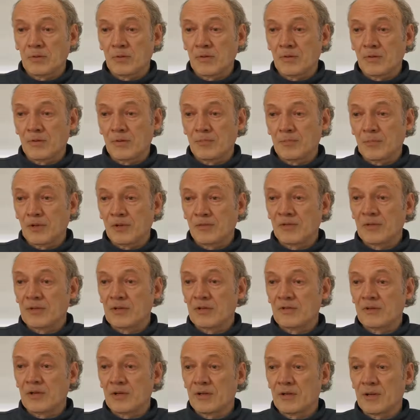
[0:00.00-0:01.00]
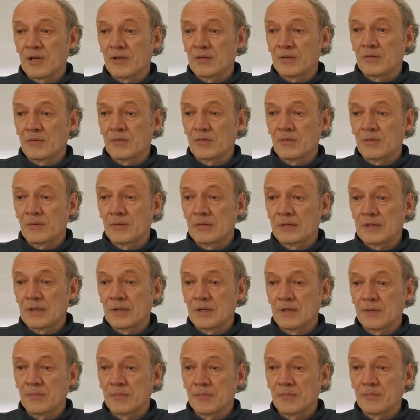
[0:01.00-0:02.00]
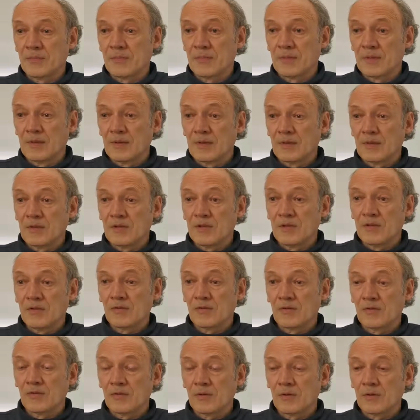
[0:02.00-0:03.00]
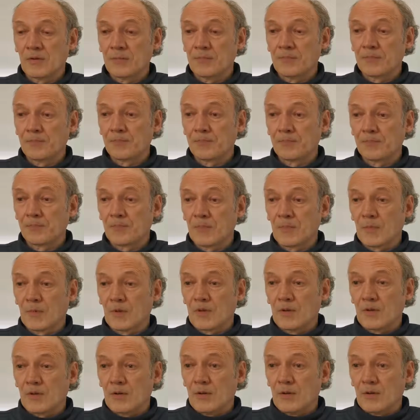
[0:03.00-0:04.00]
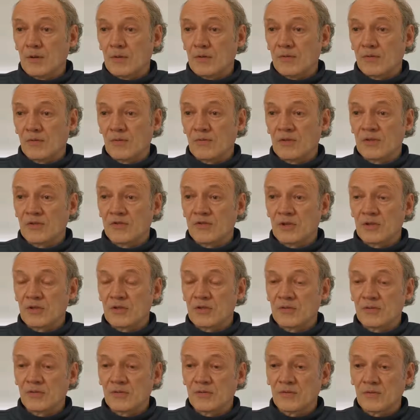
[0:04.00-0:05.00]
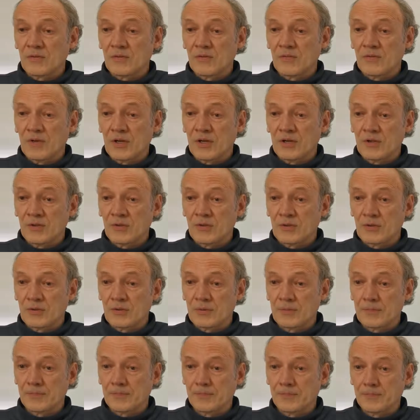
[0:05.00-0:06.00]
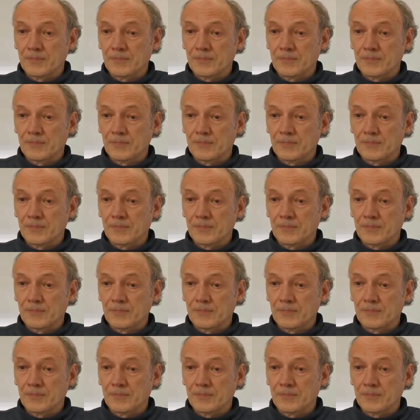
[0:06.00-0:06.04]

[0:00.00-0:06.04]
Yeah, basically that led to these civilizations to vanish.